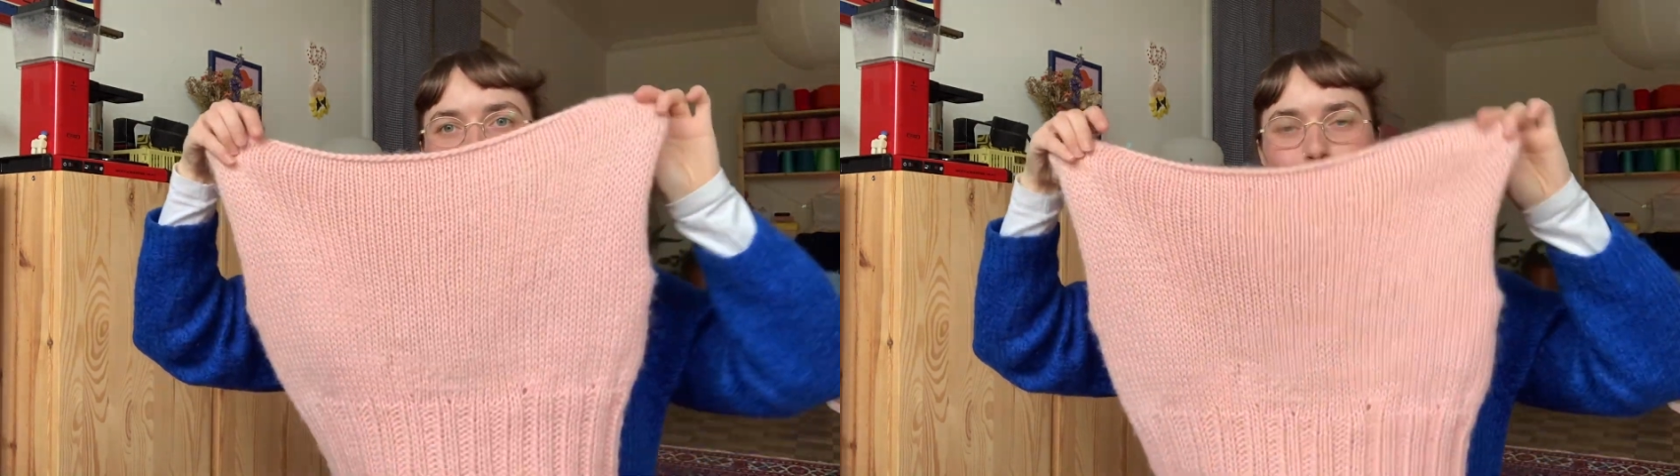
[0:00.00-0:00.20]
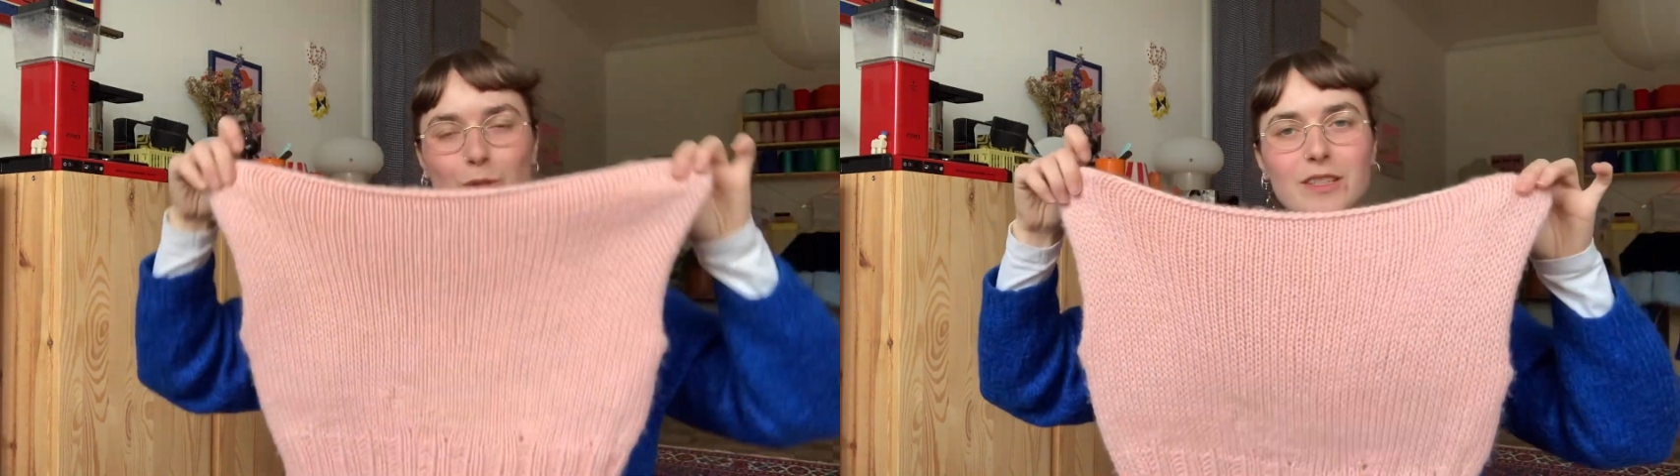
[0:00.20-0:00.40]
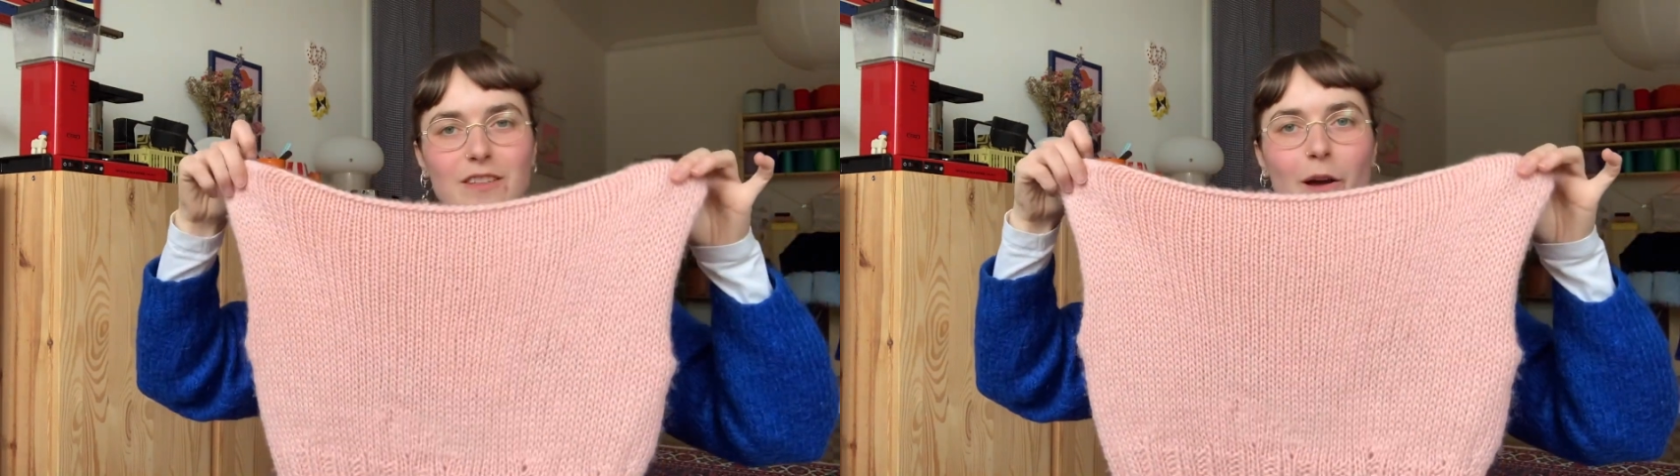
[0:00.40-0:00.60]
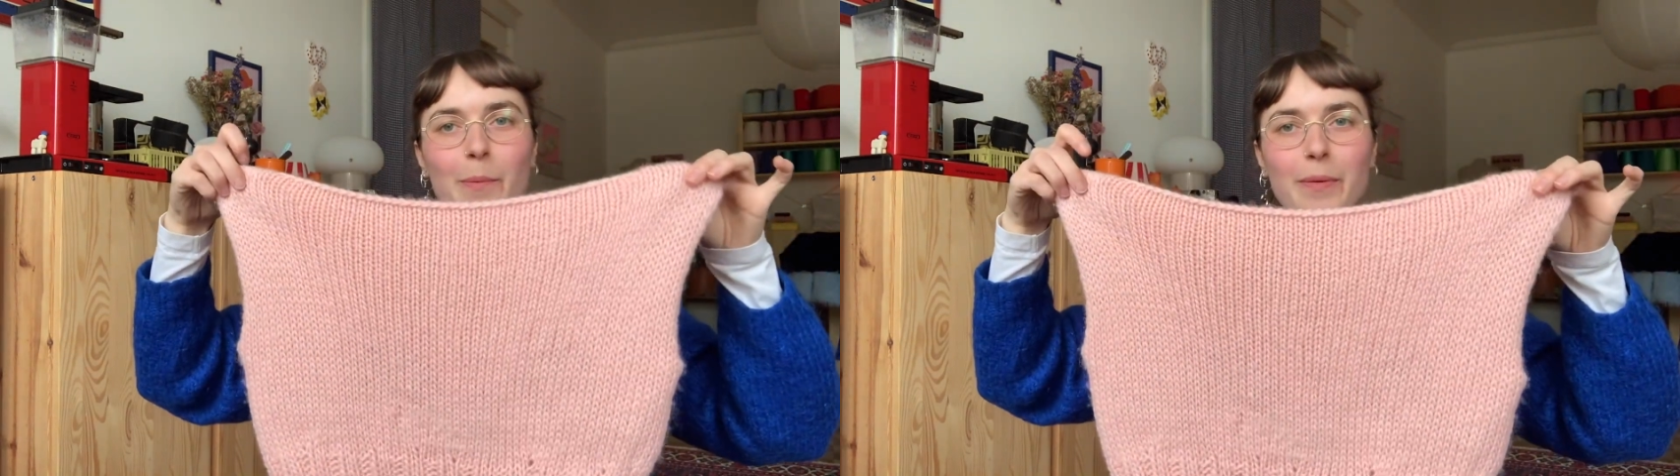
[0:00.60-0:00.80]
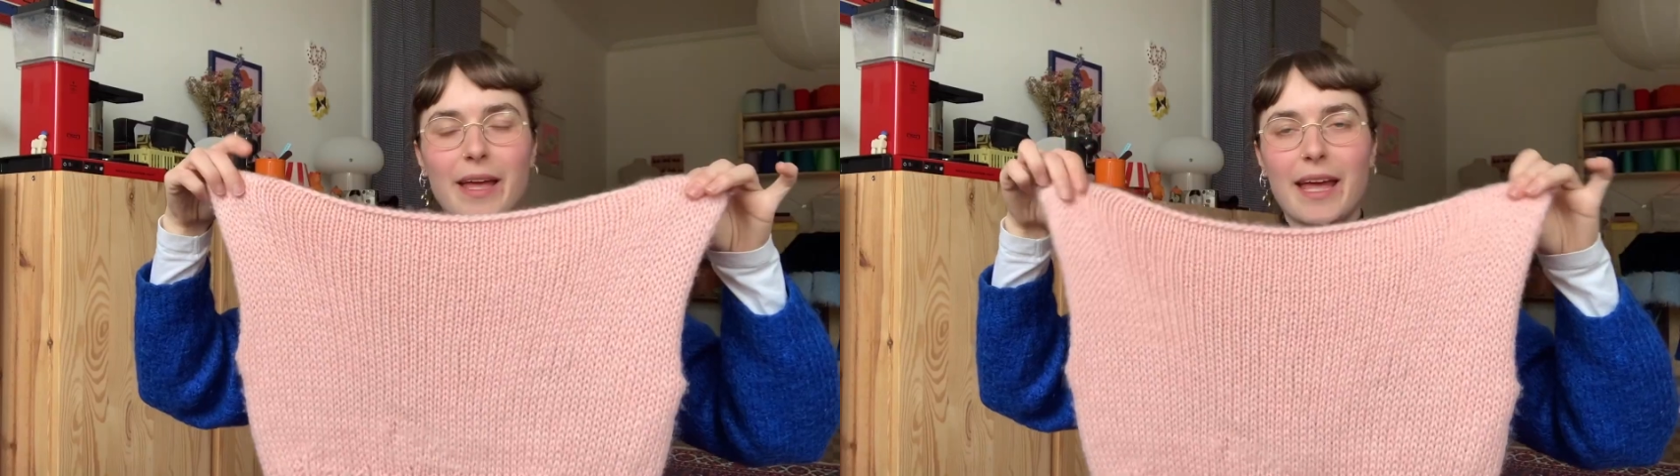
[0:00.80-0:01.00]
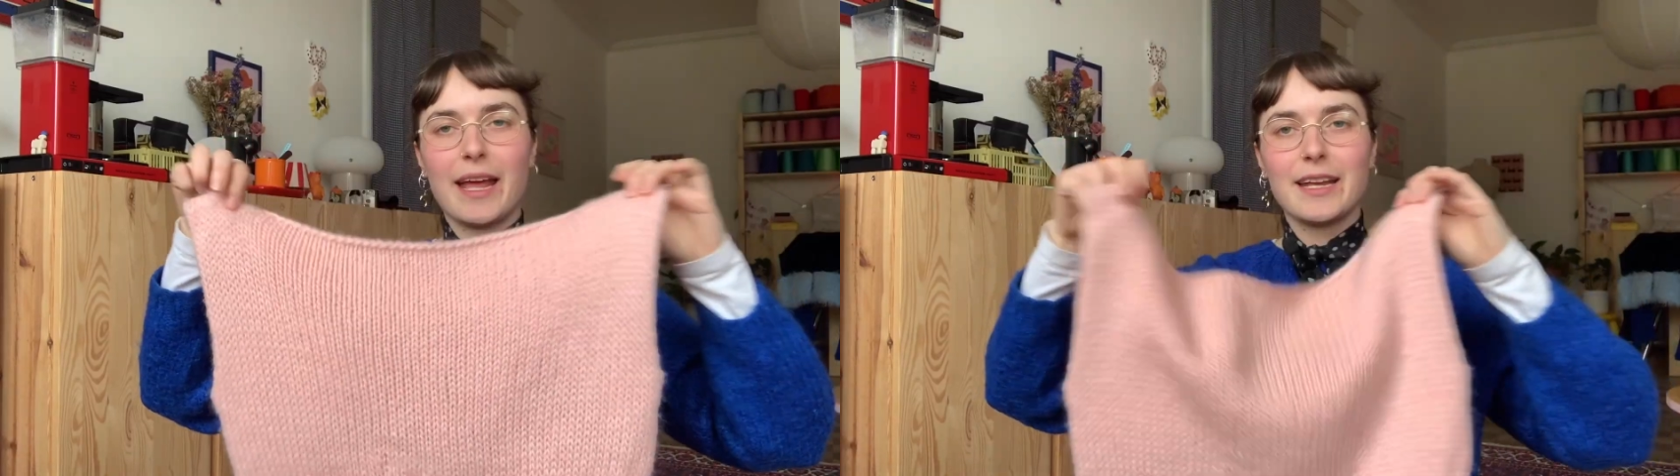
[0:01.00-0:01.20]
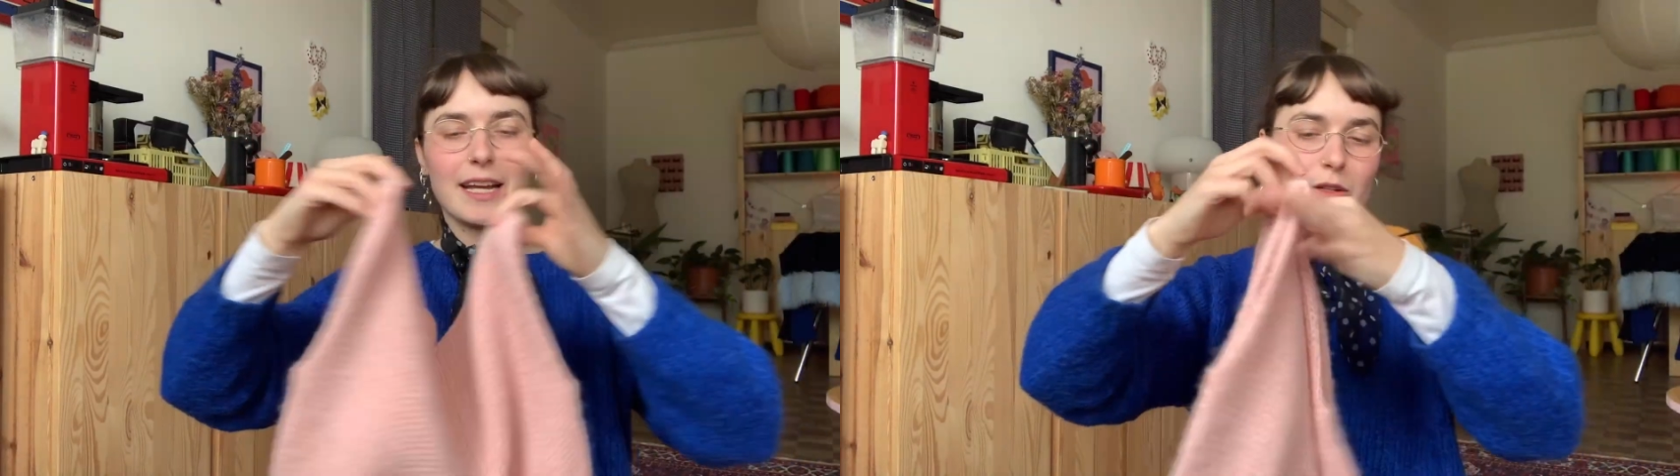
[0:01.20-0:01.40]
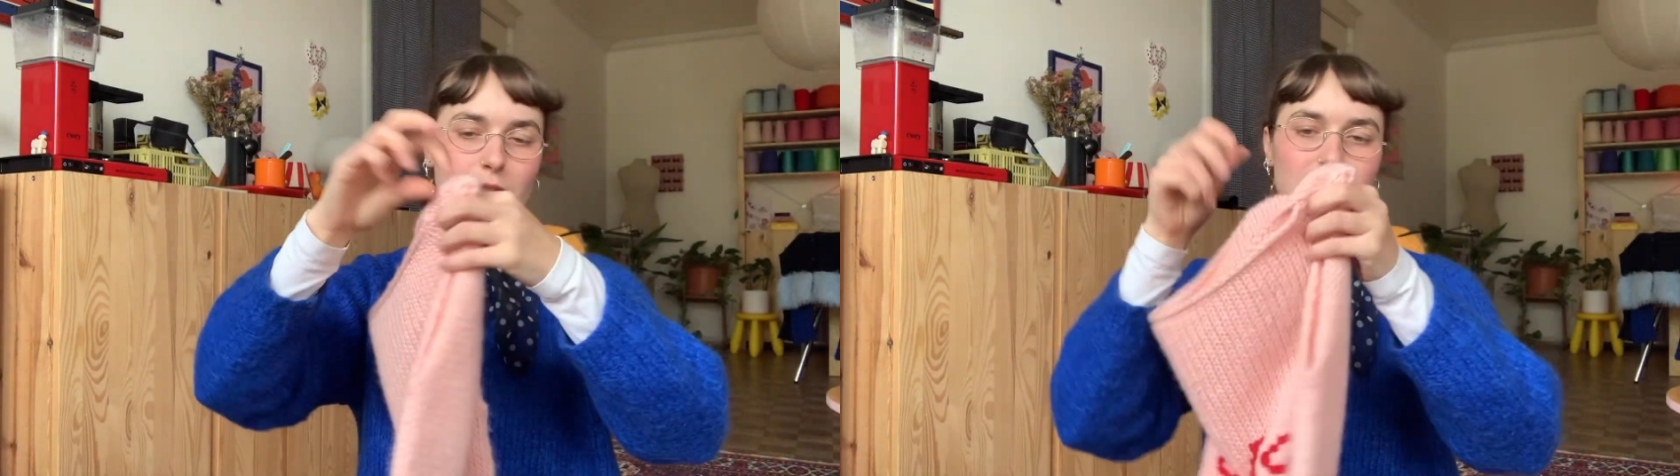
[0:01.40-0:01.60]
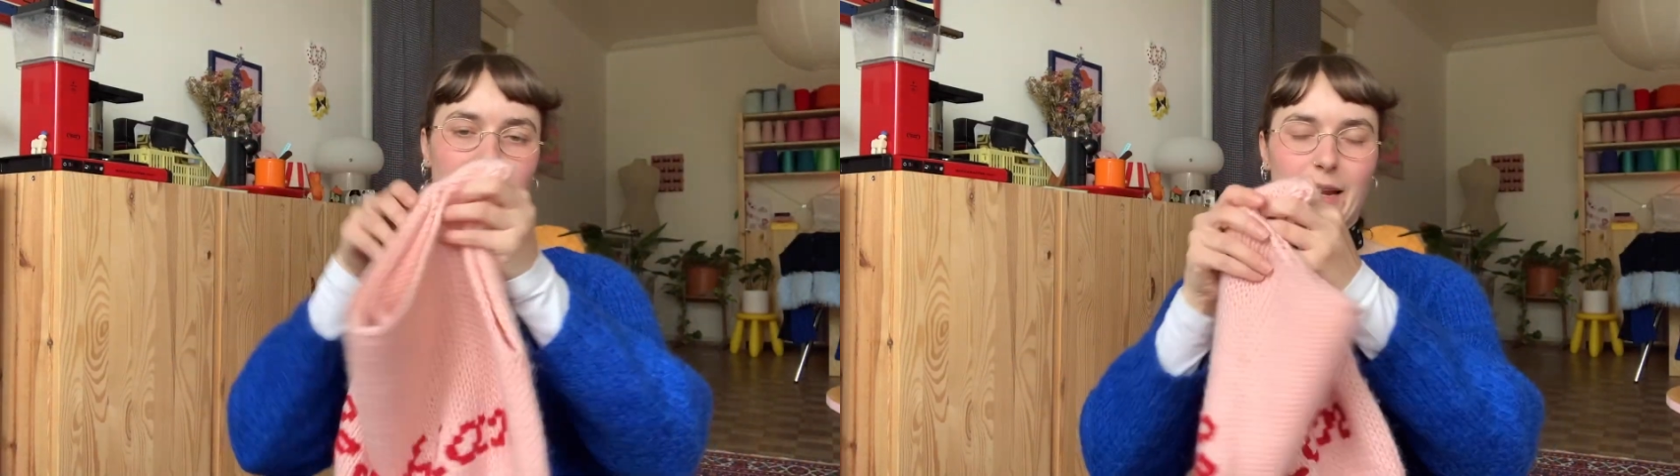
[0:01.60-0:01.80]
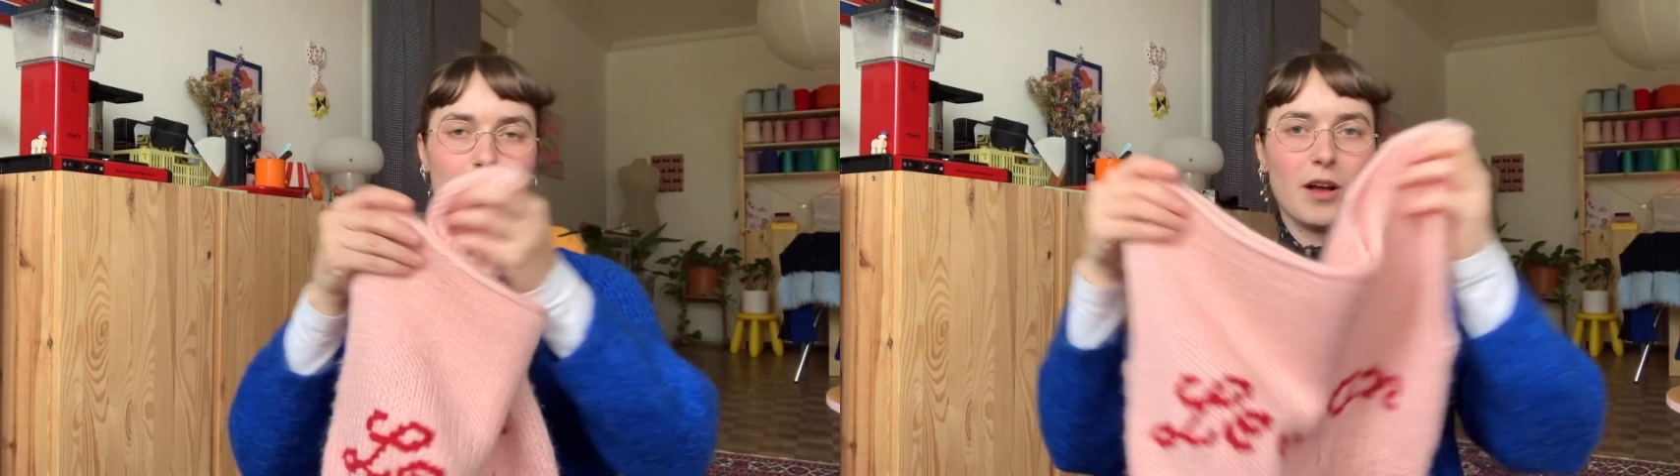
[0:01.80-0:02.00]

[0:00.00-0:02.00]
to the top, and I do the same